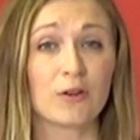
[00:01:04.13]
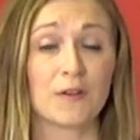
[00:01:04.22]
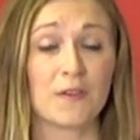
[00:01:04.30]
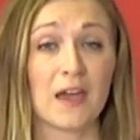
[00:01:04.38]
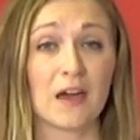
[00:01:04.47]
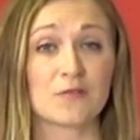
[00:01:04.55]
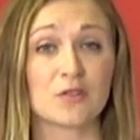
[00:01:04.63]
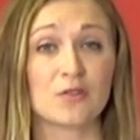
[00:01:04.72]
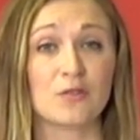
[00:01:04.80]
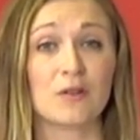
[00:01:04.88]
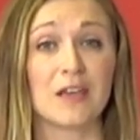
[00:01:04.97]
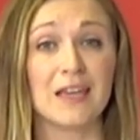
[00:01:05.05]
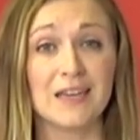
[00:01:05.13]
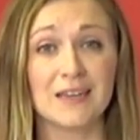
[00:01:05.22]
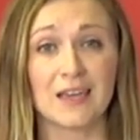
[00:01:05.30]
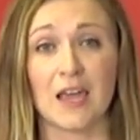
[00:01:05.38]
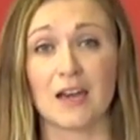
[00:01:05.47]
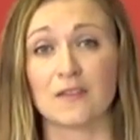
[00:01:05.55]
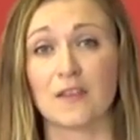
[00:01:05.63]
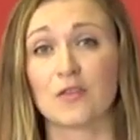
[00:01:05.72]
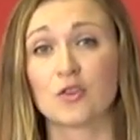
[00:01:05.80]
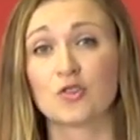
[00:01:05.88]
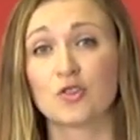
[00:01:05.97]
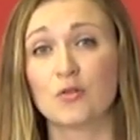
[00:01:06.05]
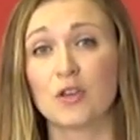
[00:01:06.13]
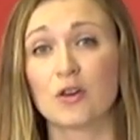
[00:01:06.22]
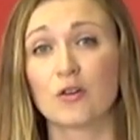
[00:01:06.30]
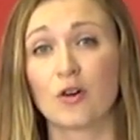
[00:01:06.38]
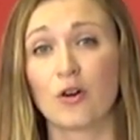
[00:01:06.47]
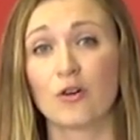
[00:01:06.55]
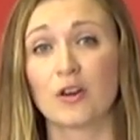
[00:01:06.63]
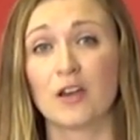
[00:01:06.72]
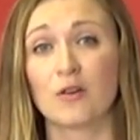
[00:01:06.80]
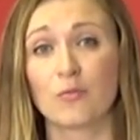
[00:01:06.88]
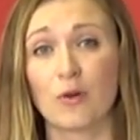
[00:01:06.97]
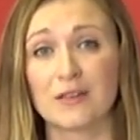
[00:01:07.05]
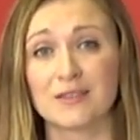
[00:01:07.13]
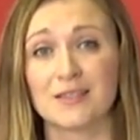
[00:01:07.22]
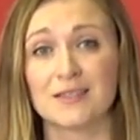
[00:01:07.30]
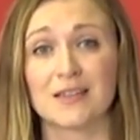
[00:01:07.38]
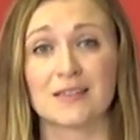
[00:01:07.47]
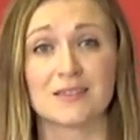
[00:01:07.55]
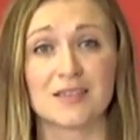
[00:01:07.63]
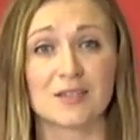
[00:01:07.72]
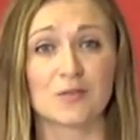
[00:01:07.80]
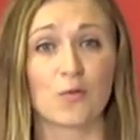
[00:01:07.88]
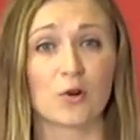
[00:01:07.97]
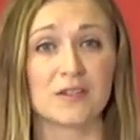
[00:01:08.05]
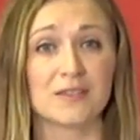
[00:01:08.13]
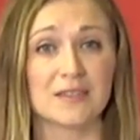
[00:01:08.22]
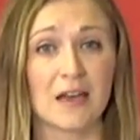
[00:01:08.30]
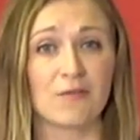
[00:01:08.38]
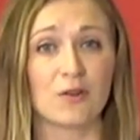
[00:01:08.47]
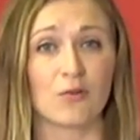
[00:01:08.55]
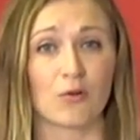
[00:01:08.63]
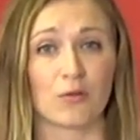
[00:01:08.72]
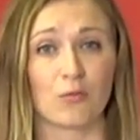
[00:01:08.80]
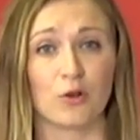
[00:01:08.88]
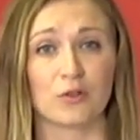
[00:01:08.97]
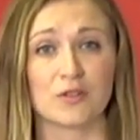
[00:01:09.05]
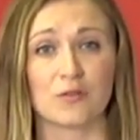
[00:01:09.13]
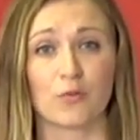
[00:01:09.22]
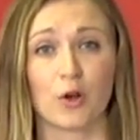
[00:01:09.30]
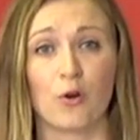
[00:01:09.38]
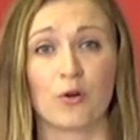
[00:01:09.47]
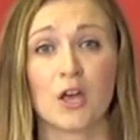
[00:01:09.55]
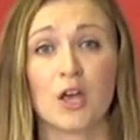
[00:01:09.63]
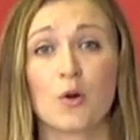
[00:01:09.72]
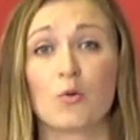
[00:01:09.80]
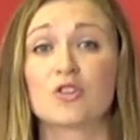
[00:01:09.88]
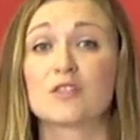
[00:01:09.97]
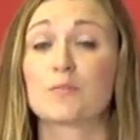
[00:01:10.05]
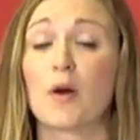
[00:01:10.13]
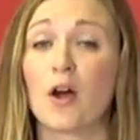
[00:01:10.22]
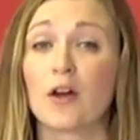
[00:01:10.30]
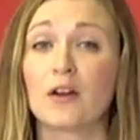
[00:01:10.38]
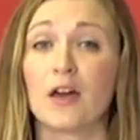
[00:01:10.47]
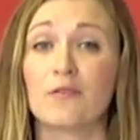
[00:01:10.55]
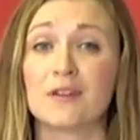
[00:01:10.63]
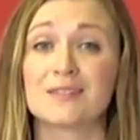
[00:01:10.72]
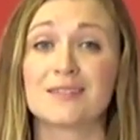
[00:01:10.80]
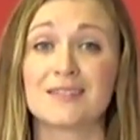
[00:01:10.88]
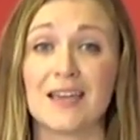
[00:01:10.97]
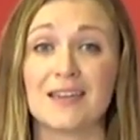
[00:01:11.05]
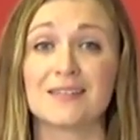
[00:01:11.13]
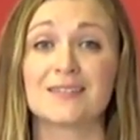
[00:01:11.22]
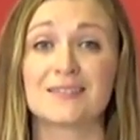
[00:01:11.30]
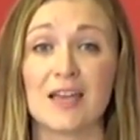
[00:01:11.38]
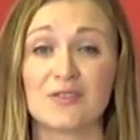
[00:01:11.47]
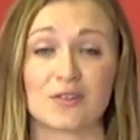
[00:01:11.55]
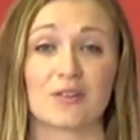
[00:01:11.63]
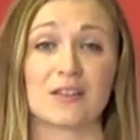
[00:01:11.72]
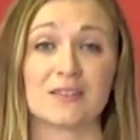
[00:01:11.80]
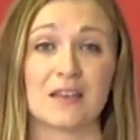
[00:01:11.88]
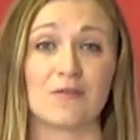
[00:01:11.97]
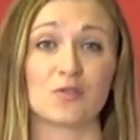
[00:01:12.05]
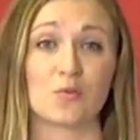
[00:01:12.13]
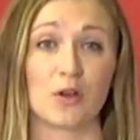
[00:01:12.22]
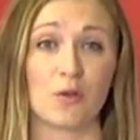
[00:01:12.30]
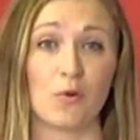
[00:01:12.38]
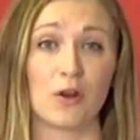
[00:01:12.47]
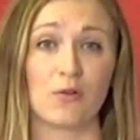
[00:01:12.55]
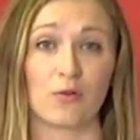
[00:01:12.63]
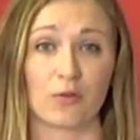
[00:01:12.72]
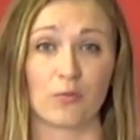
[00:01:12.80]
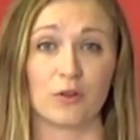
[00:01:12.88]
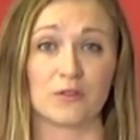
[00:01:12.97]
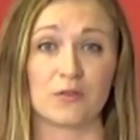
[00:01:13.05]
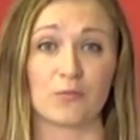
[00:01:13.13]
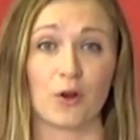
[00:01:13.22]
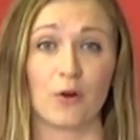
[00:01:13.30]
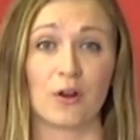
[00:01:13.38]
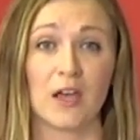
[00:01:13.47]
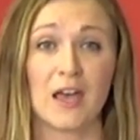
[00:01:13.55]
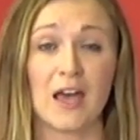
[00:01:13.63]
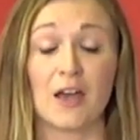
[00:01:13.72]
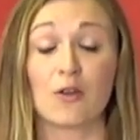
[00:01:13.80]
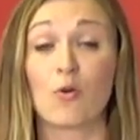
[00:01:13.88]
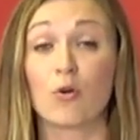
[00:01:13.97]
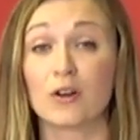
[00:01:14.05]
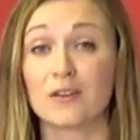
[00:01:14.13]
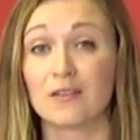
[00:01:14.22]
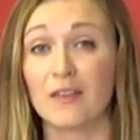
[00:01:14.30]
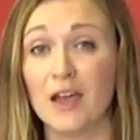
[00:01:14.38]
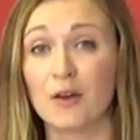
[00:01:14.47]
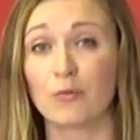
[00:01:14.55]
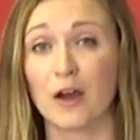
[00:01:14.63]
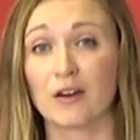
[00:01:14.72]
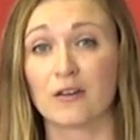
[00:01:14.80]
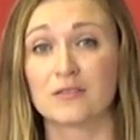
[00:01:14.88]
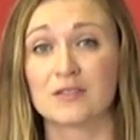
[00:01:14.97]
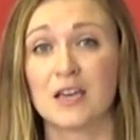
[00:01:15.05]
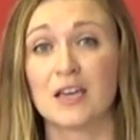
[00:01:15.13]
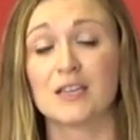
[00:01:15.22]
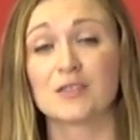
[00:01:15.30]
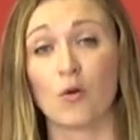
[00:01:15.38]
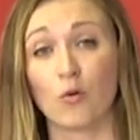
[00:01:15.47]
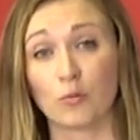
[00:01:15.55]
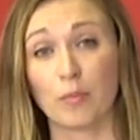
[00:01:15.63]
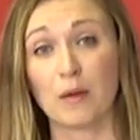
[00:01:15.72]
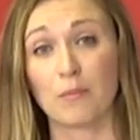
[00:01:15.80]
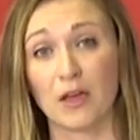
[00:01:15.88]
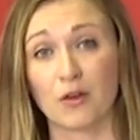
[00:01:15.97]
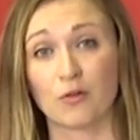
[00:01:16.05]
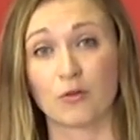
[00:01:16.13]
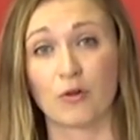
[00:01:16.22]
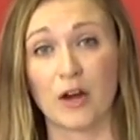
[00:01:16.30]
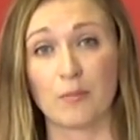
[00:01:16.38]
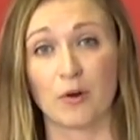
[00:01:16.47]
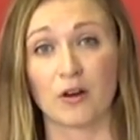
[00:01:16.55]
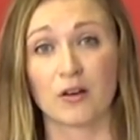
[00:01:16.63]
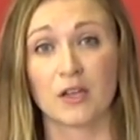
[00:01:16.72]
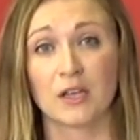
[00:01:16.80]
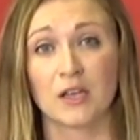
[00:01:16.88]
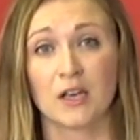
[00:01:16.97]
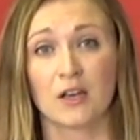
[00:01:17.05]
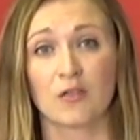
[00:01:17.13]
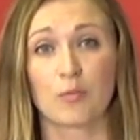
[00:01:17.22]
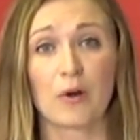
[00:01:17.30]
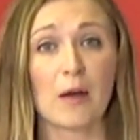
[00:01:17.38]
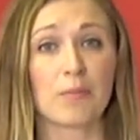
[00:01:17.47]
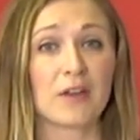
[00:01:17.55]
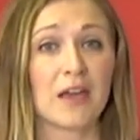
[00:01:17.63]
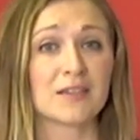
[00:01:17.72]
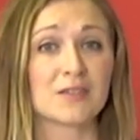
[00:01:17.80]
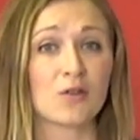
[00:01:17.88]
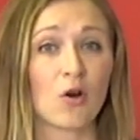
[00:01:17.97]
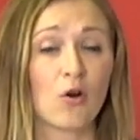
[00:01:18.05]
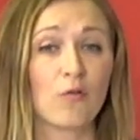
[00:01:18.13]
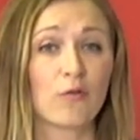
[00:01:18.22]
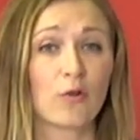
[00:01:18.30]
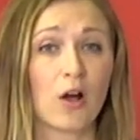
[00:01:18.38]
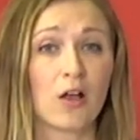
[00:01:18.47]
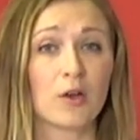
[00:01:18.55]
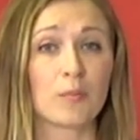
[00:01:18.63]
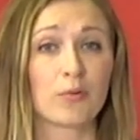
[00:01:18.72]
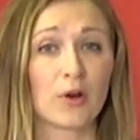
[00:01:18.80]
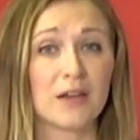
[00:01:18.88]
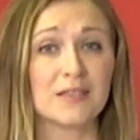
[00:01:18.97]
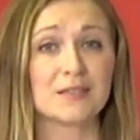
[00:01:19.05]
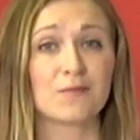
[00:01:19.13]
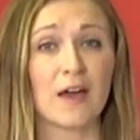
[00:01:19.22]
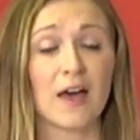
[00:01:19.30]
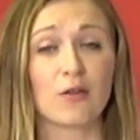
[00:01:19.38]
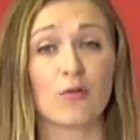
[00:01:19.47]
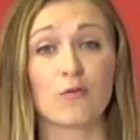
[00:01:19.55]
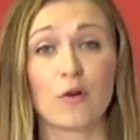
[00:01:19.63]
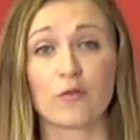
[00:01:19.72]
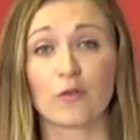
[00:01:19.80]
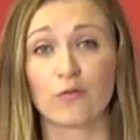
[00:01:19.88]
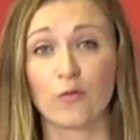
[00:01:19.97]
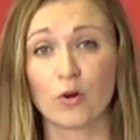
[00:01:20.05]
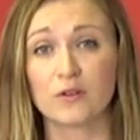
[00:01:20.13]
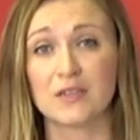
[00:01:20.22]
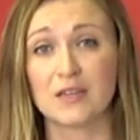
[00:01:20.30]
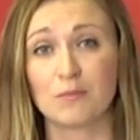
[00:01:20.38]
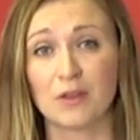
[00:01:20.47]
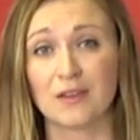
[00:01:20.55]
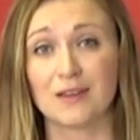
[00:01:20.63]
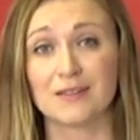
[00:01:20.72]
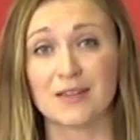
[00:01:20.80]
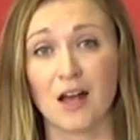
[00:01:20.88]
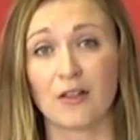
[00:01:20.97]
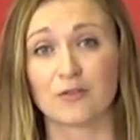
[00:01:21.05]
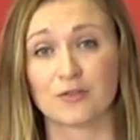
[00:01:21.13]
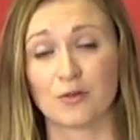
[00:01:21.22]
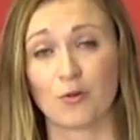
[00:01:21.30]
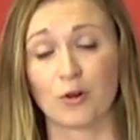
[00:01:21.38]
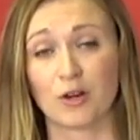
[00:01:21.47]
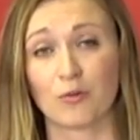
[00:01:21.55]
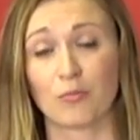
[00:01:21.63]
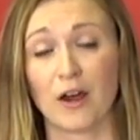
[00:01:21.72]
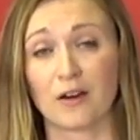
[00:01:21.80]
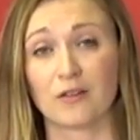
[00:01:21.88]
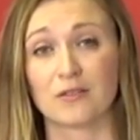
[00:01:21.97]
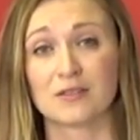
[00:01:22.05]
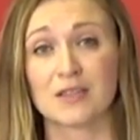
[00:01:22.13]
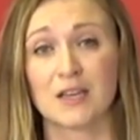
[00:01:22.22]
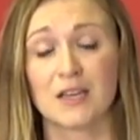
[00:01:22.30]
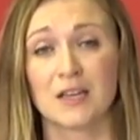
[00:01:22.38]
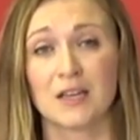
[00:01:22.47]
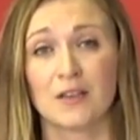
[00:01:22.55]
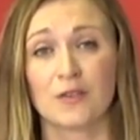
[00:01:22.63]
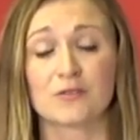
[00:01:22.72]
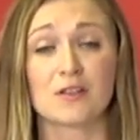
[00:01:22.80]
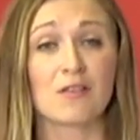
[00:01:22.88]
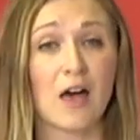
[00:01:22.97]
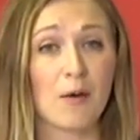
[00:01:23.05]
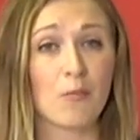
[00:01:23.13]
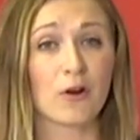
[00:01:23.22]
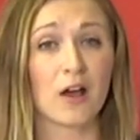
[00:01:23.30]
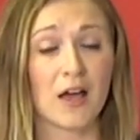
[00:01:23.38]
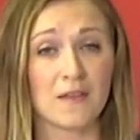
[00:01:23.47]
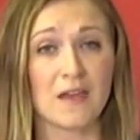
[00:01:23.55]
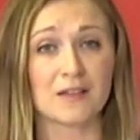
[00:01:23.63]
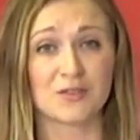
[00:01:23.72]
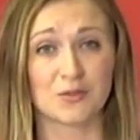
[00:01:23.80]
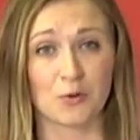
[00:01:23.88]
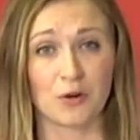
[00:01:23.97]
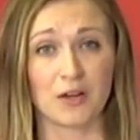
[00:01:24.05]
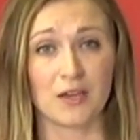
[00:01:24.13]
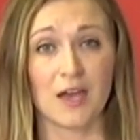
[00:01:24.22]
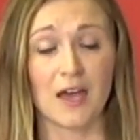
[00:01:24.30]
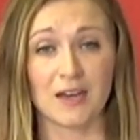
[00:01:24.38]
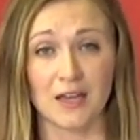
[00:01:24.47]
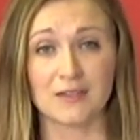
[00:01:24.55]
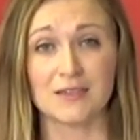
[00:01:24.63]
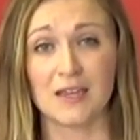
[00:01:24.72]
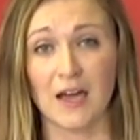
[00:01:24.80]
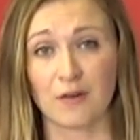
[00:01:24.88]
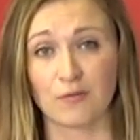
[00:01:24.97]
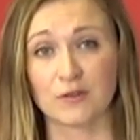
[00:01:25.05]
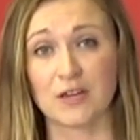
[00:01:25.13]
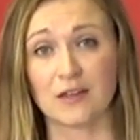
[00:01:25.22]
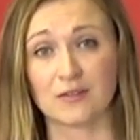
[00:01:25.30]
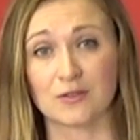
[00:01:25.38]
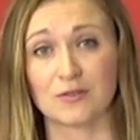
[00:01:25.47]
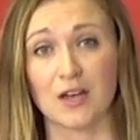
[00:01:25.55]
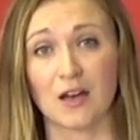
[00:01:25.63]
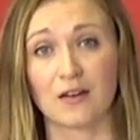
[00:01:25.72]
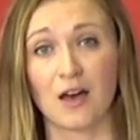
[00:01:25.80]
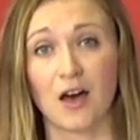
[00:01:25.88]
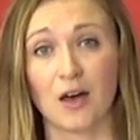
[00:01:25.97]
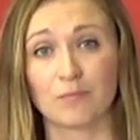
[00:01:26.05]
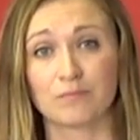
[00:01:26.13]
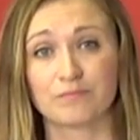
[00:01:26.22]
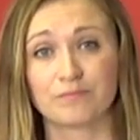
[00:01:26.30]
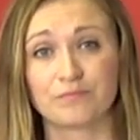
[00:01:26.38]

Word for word: in the afternoon indicated that the shooting occurred in a residence at 647 North Wilton Road, which is part of an estate centered at 721 North Wilton Road. And according to land records, is owned by Michael Kramer. The property has an overall appraised value of over $14 million, according to records. There's a lot more on that story at ncadvertiser.com.